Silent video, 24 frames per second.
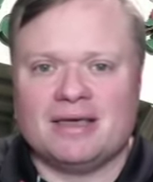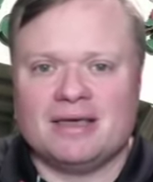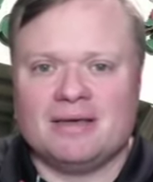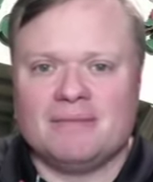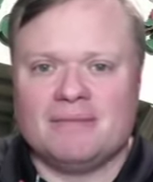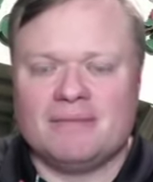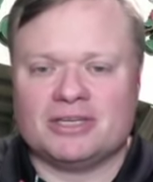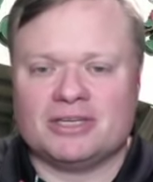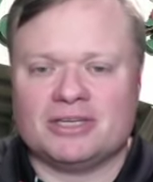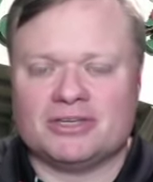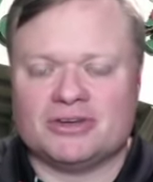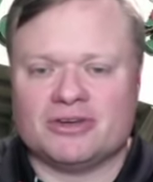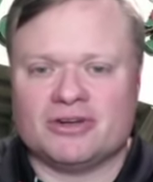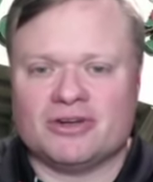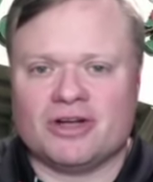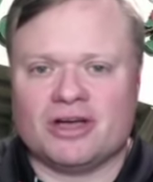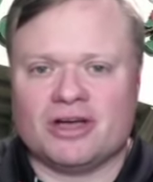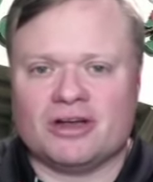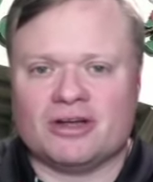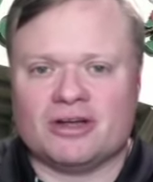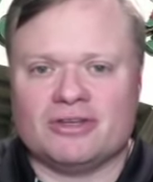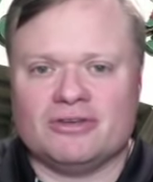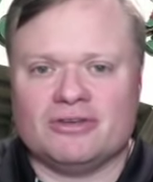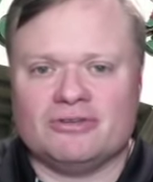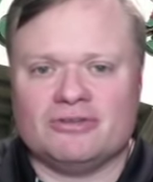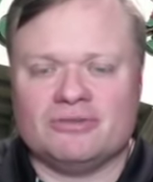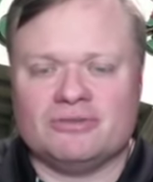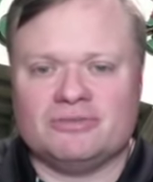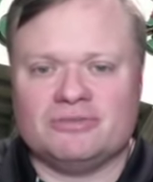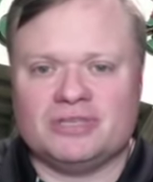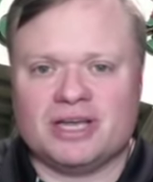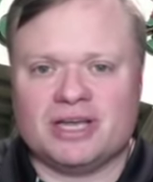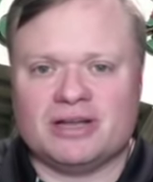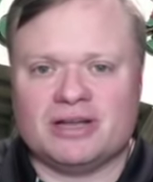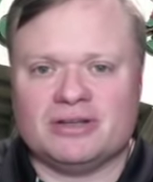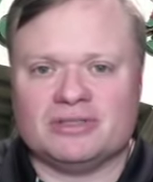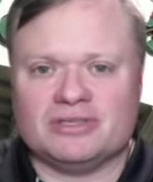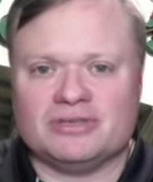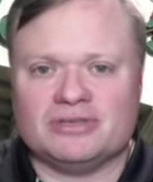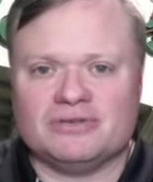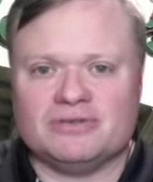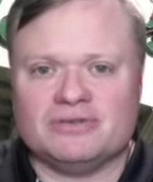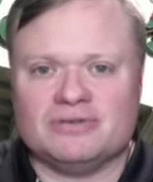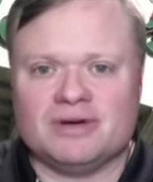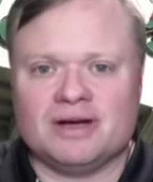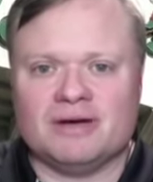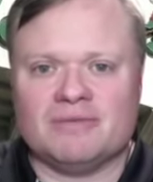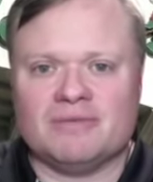Make sure you're on our YouTube channel
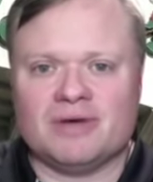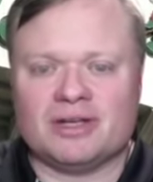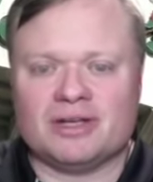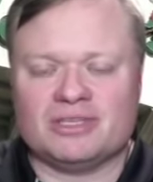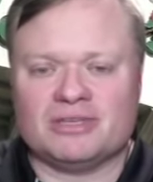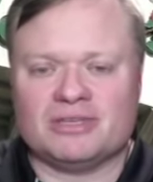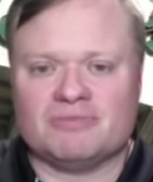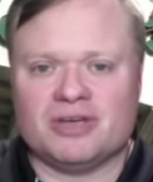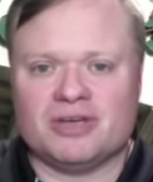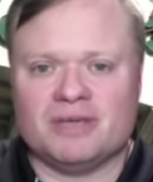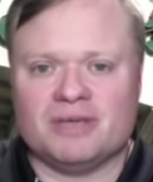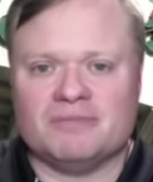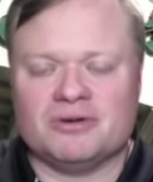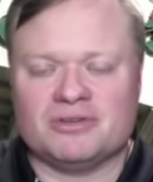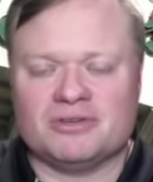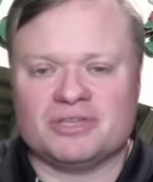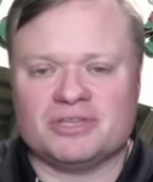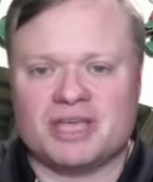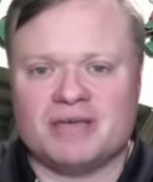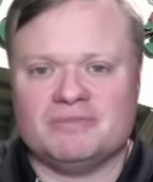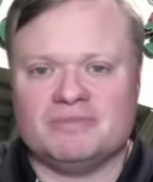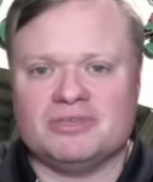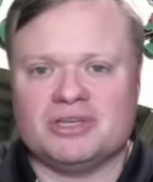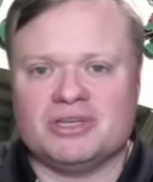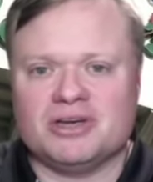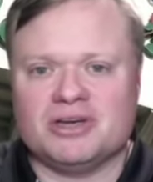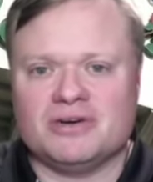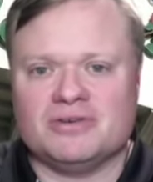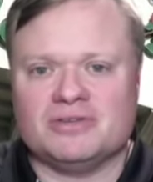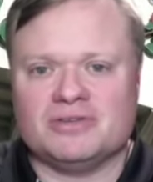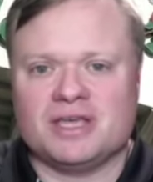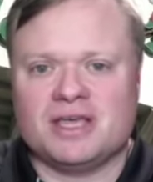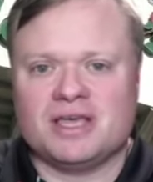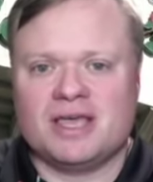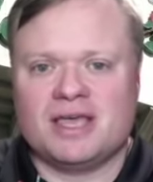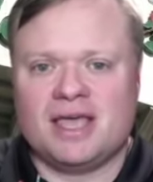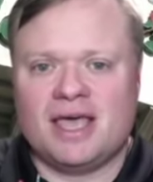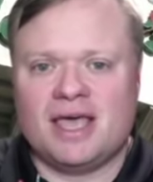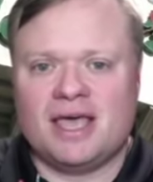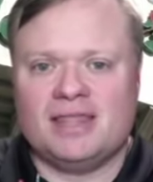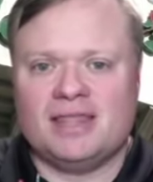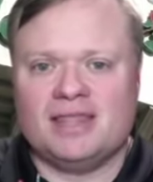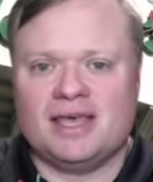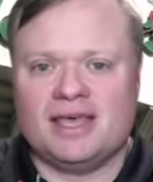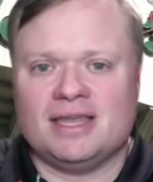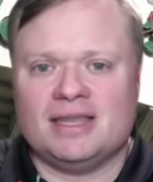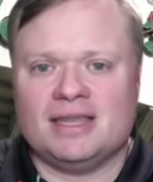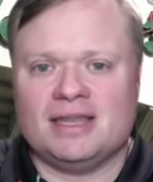to watch the pre and post game shows,
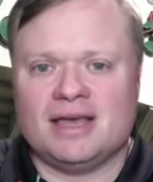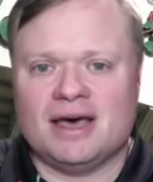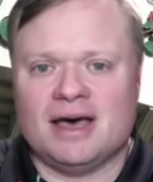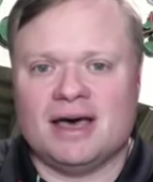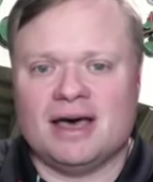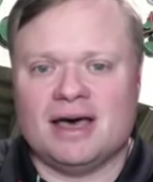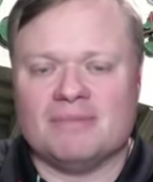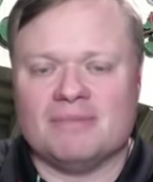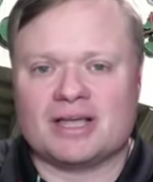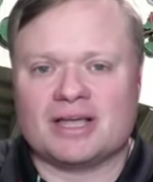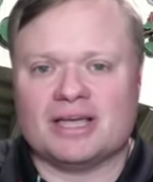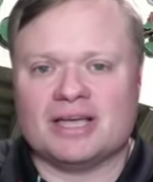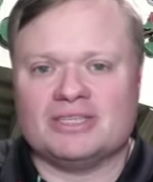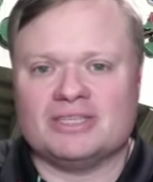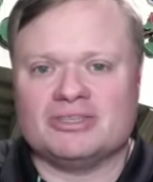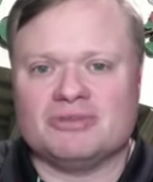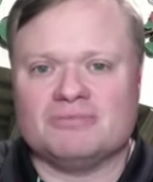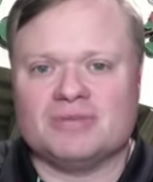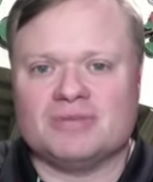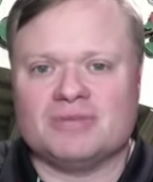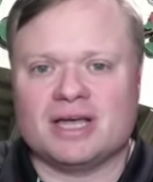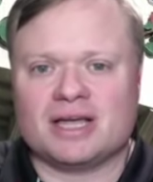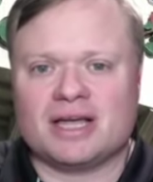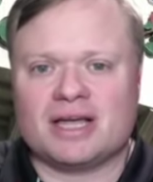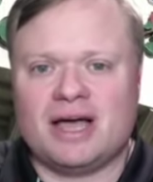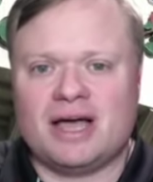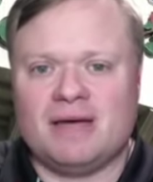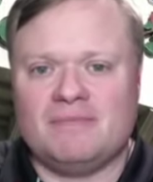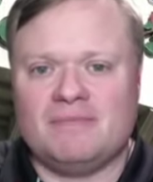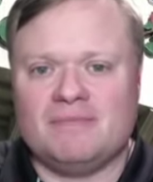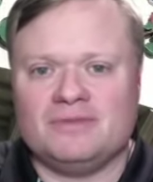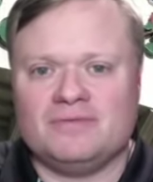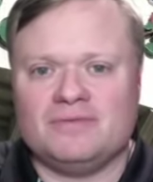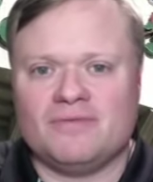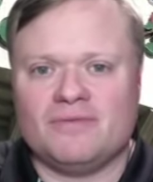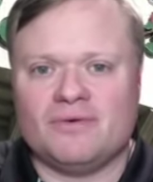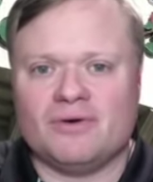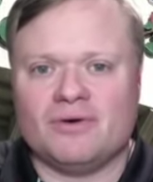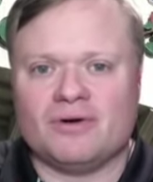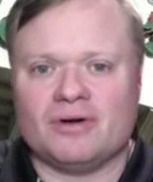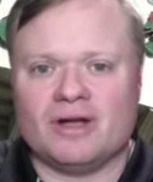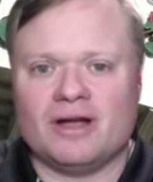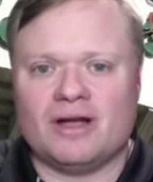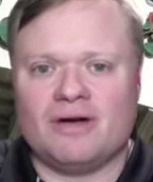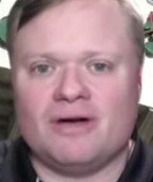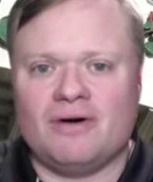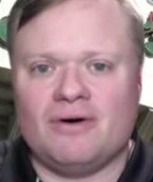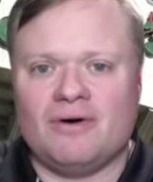and then on BuckeyeScoop.com
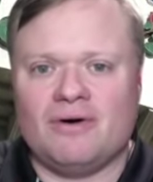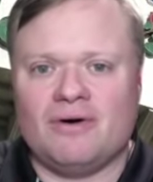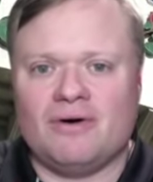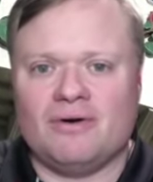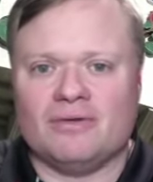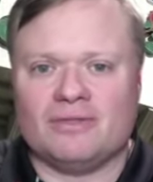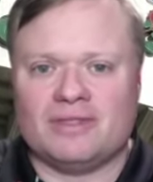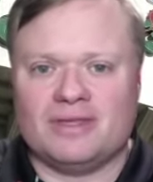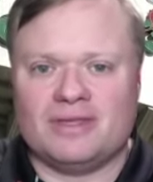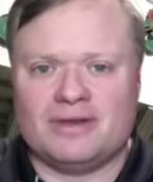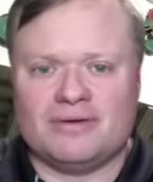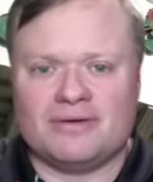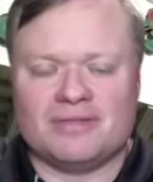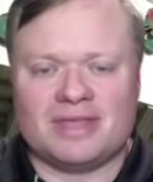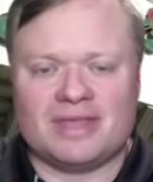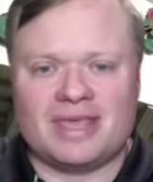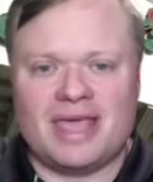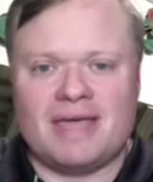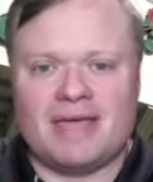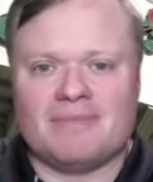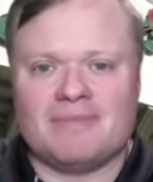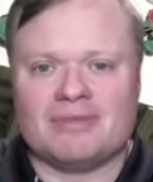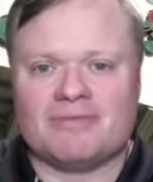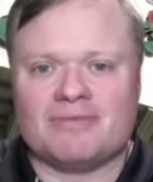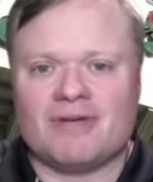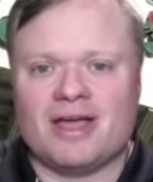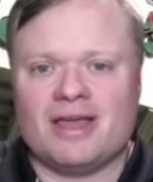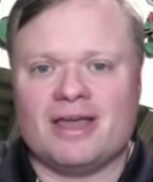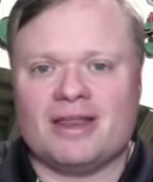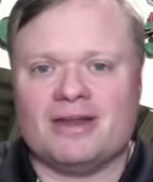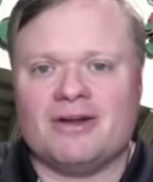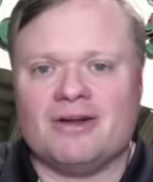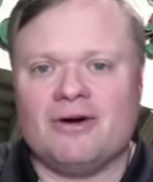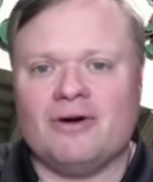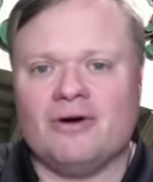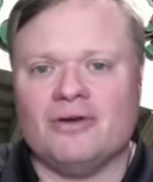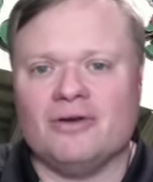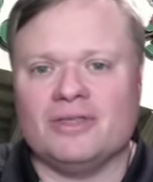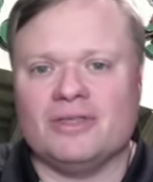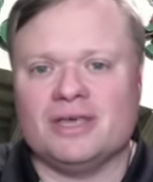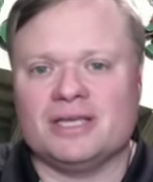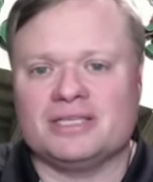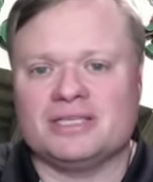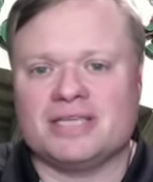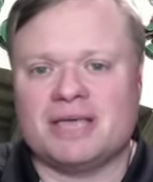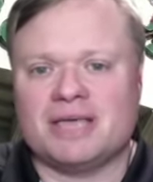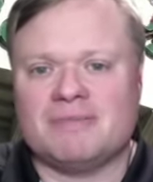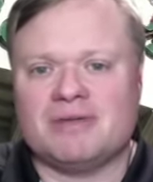for all the game thread and all
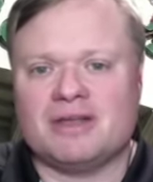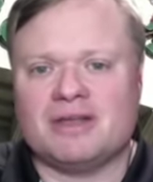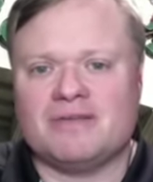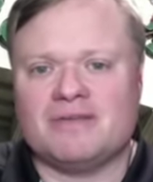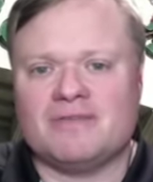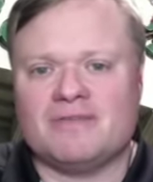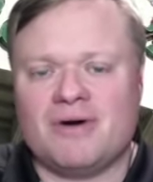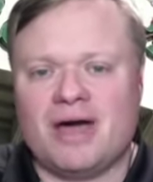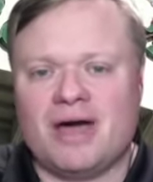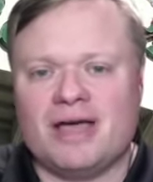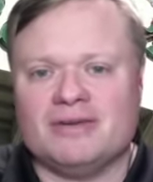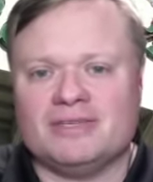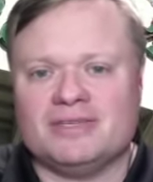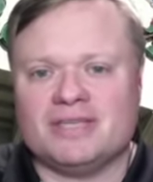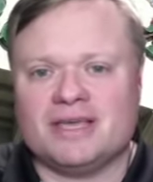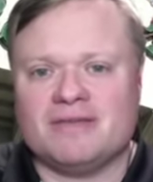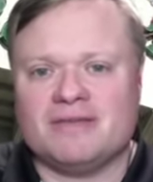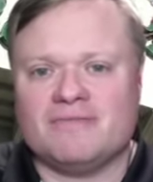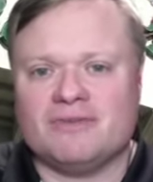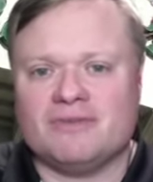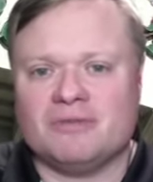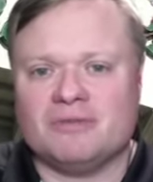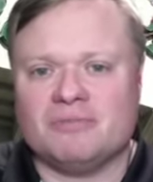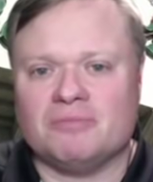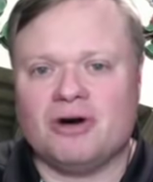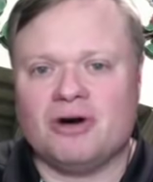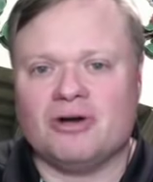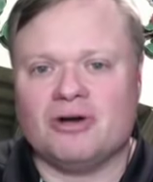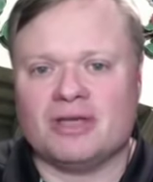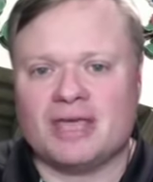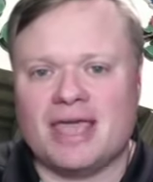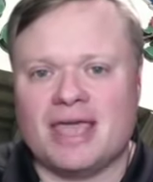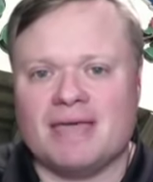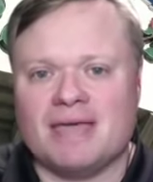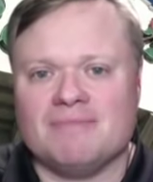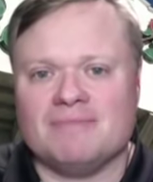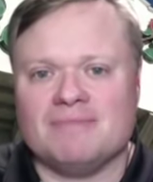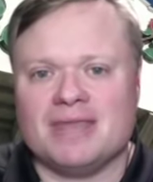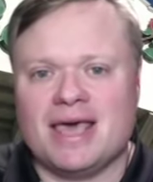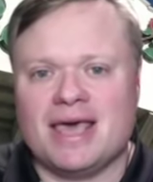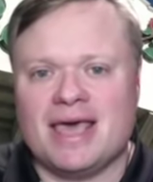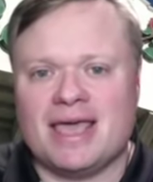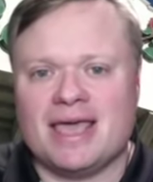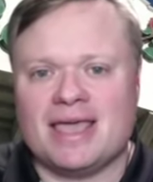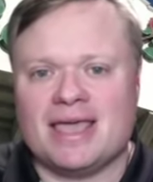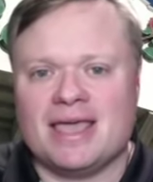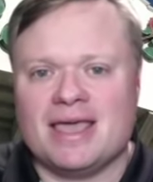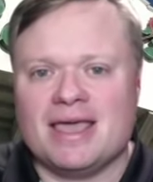the excitement of an Ohio State football game
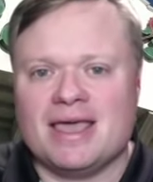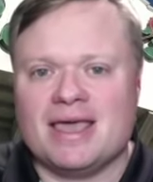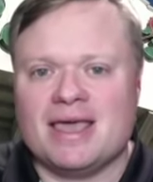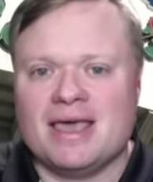day.